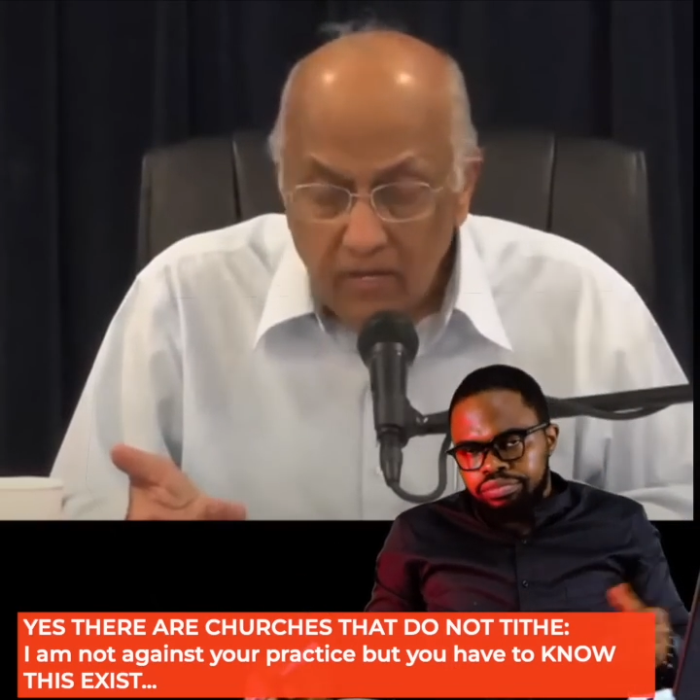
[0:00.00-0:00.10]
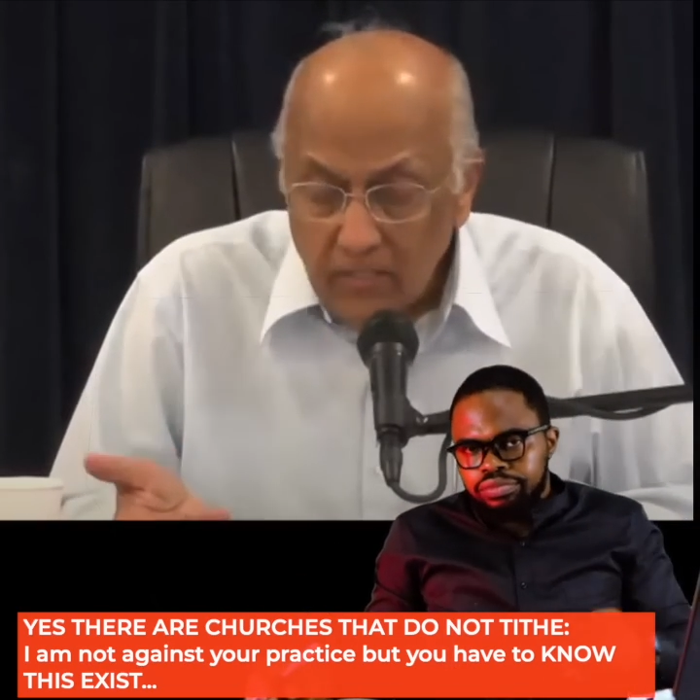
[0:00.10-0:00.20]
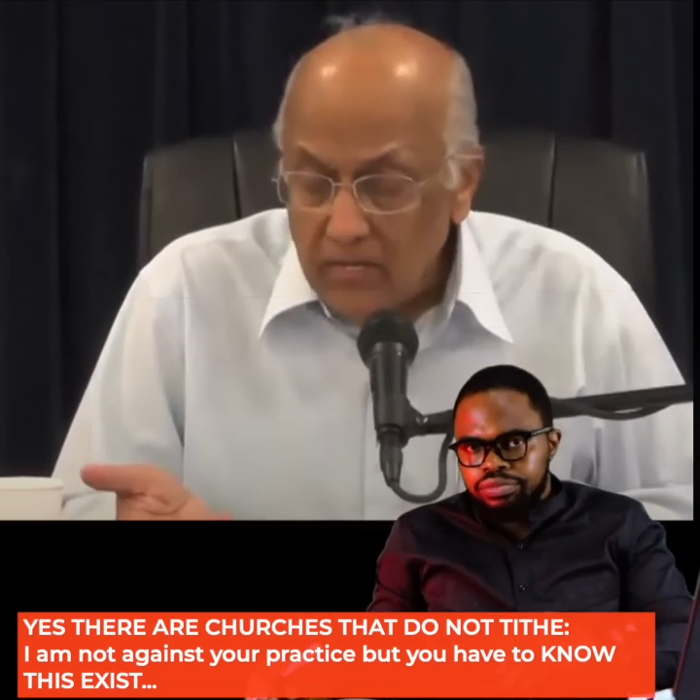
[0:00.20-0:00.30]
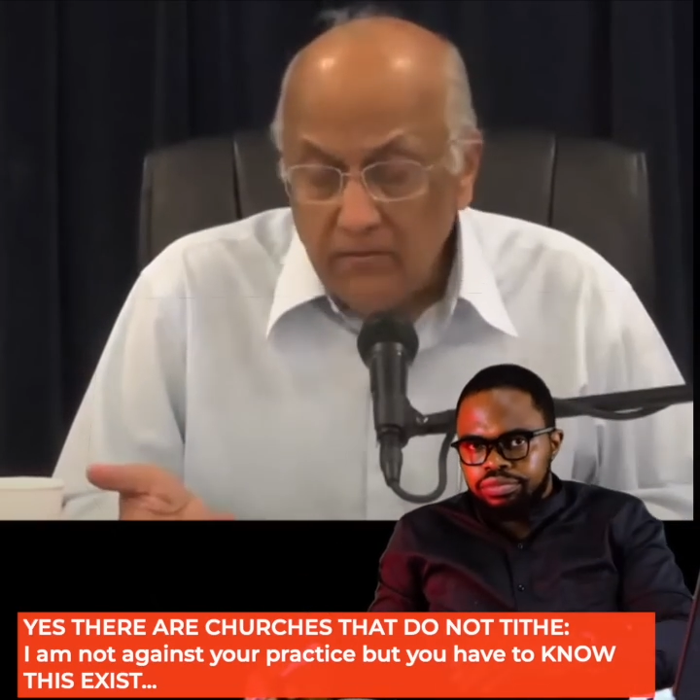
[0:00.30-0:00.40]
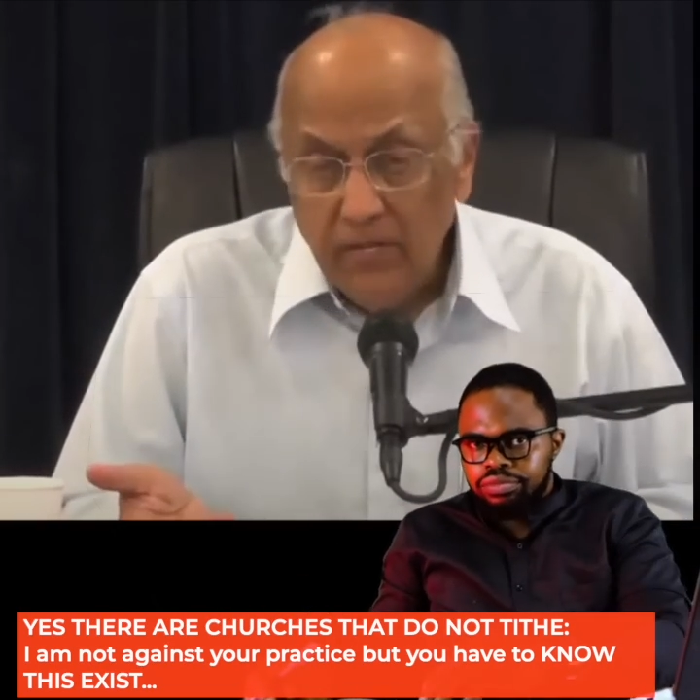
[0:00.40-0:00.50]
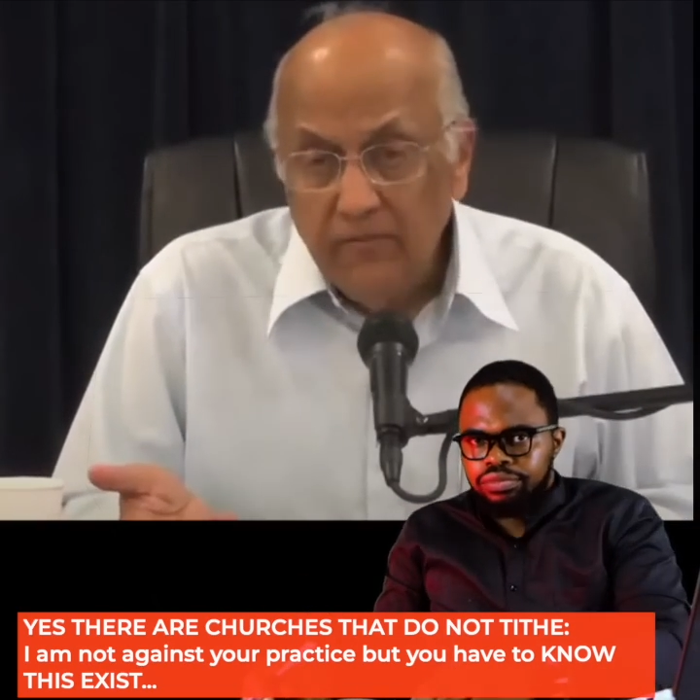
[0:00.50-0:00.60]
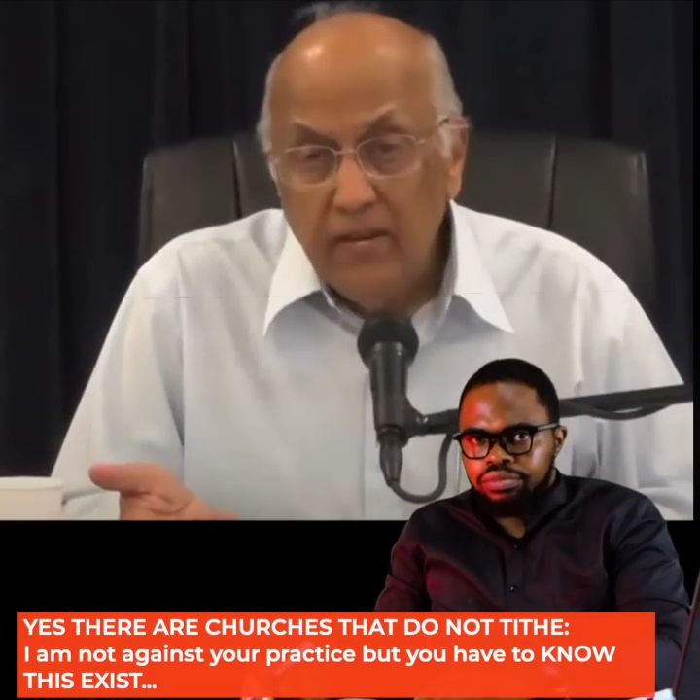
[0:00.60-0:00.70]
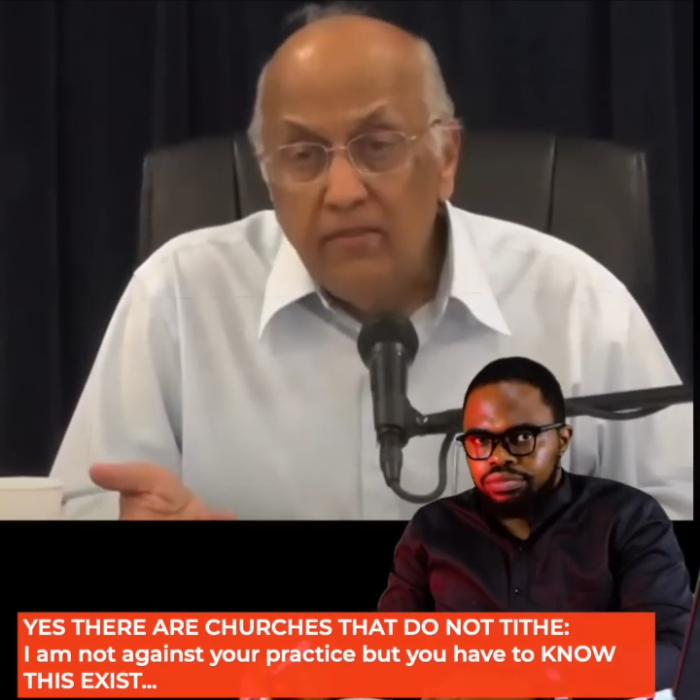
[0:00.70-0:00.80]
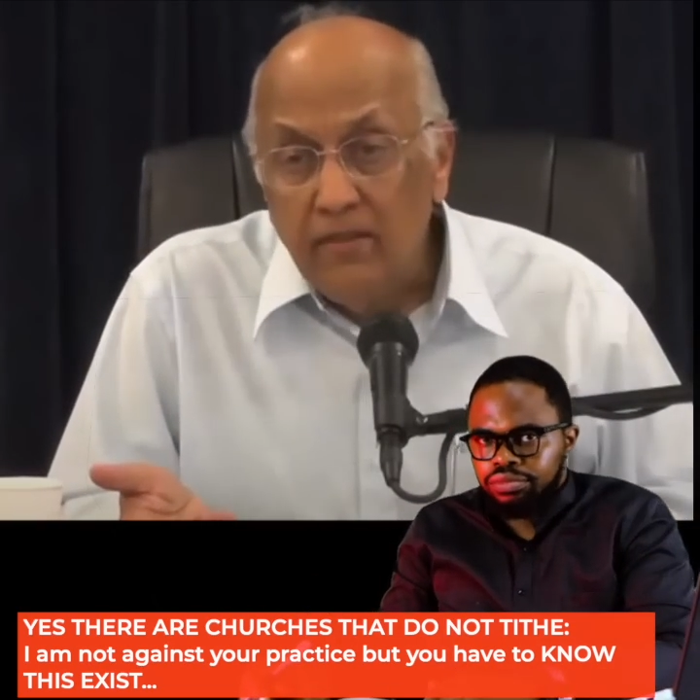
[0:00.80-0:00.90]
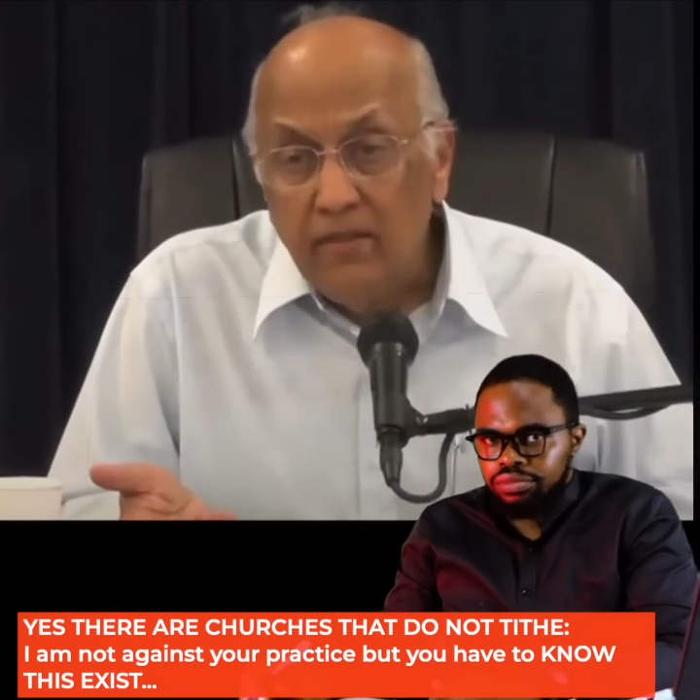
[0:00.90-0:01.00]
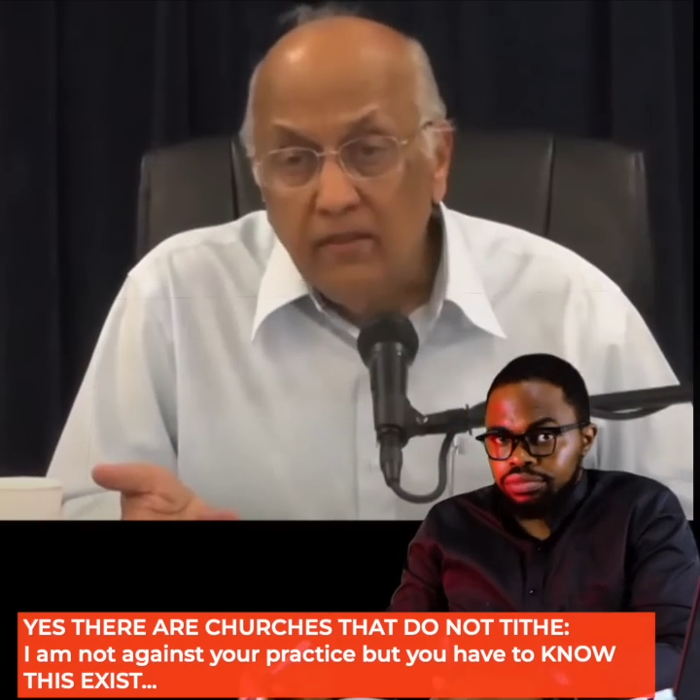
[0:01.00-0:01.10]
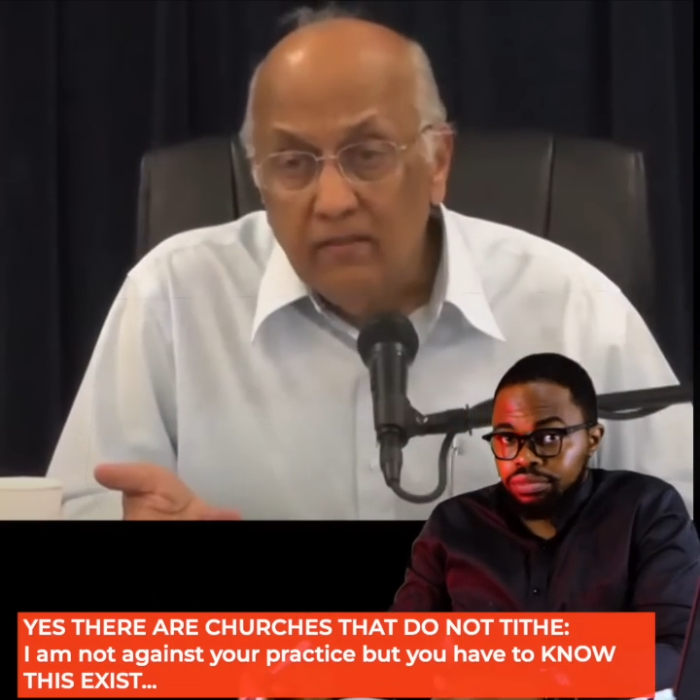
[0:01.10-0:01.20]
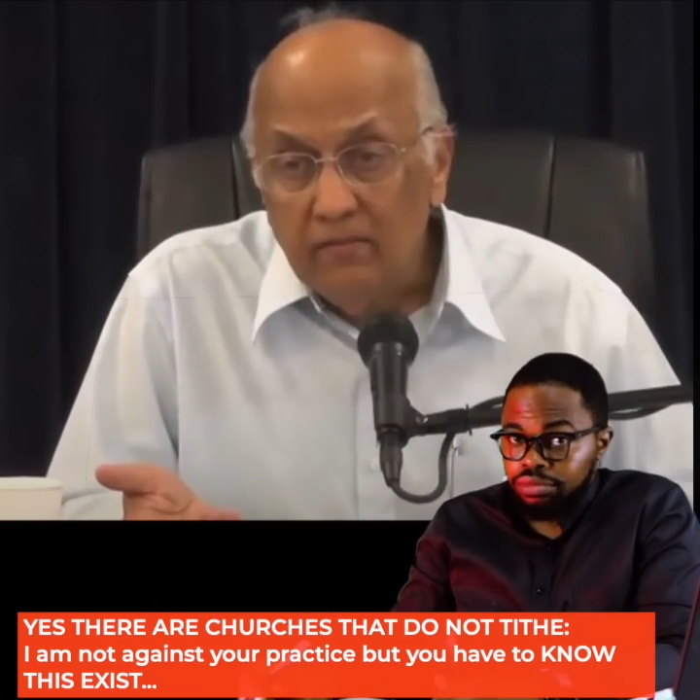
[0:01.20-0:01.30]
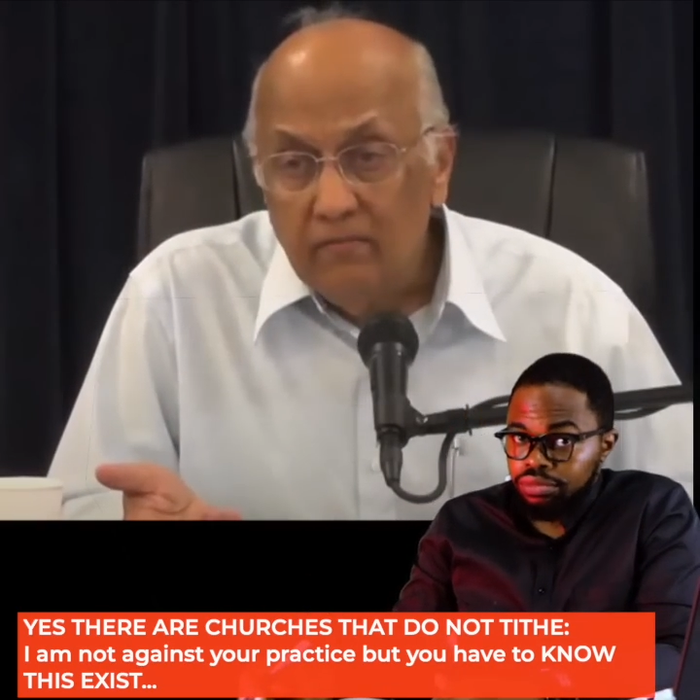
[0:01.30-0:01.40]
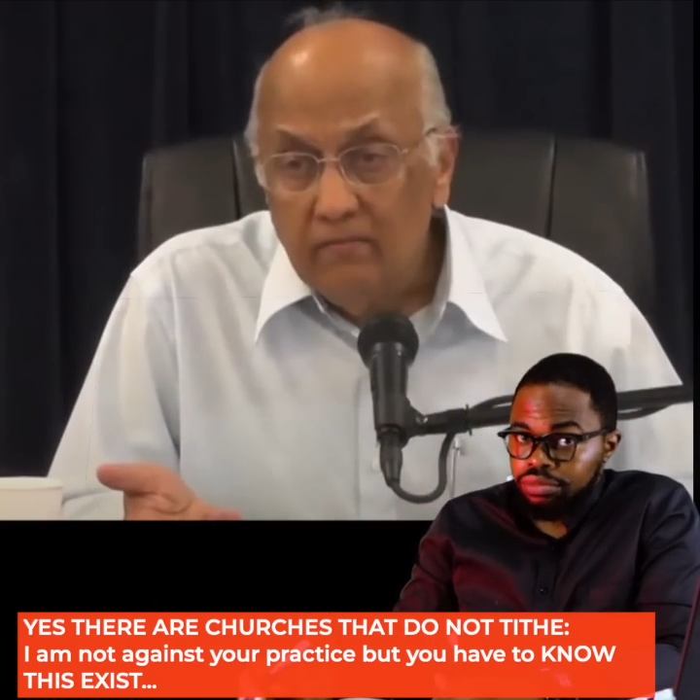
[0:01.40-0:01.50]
he doesn't have to give anything.